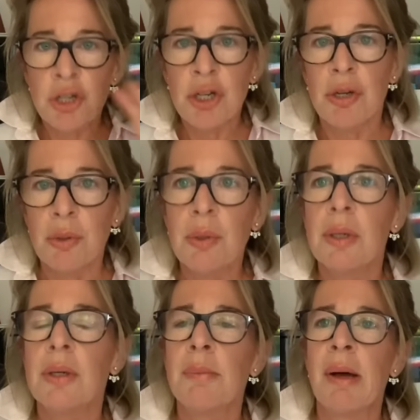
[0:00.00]
two
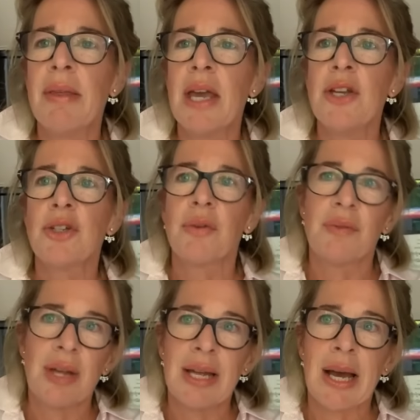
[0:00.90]
by the age
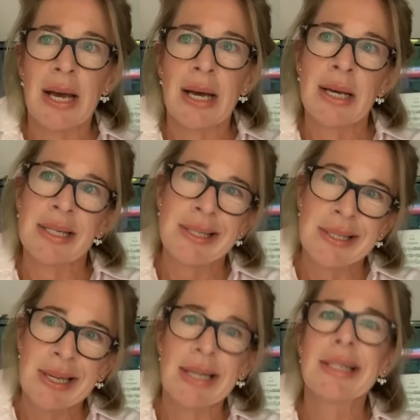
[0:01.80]
of
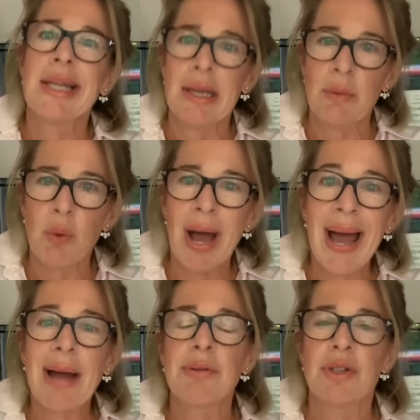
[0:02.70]
16 were
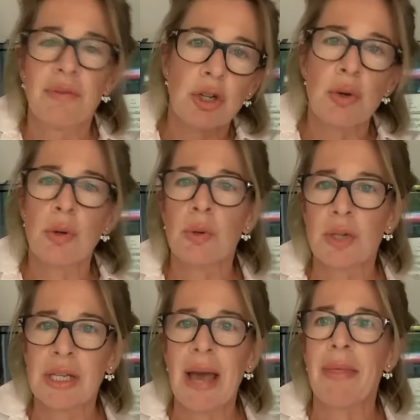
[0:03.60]
out of school
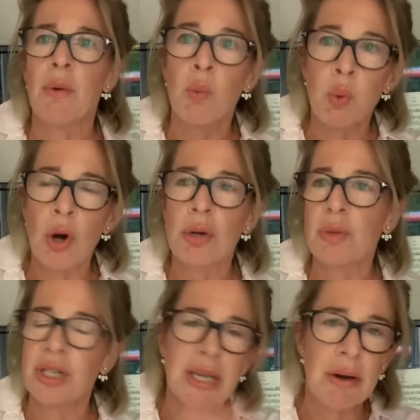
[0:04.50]
altogether. One
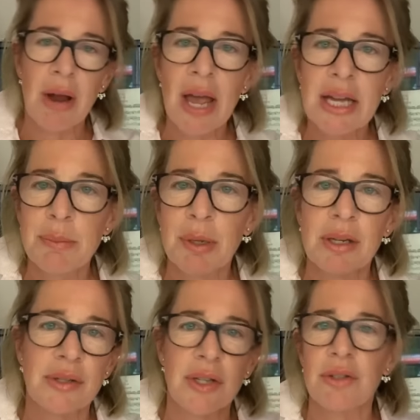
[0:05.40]
was a year ahead
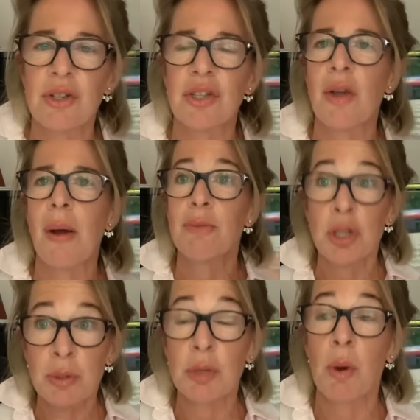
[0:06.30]
because it just so happened.
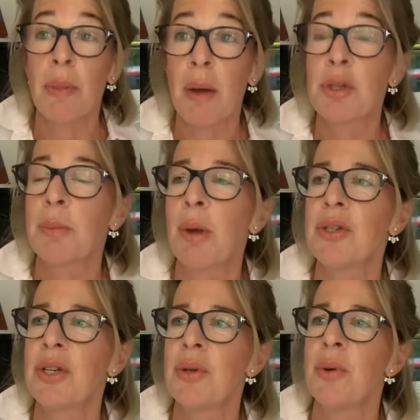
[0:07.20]
She was the one that I was
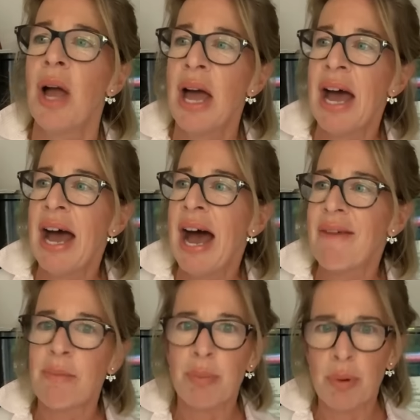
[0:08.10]
supposed to
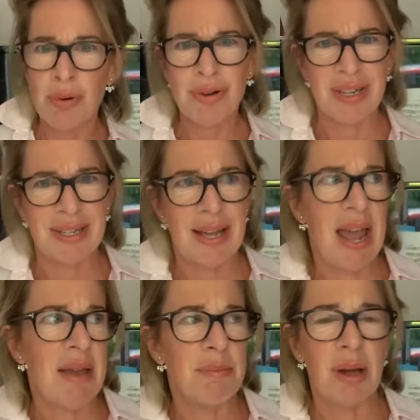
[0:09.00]
have aborted at
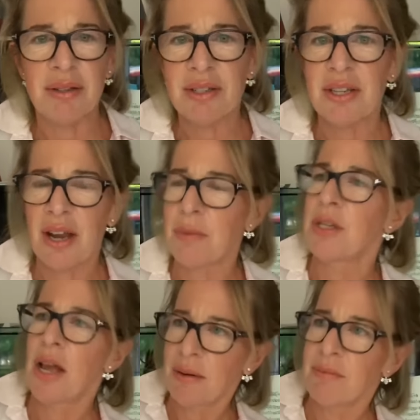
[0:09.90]
8 months. And I was
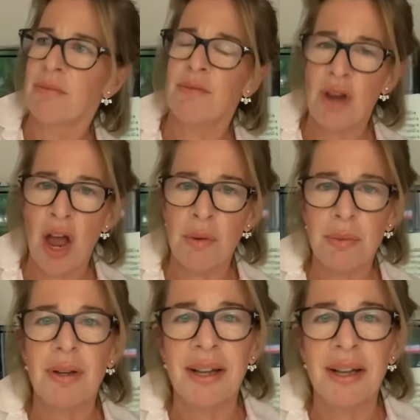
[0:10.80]
like, no.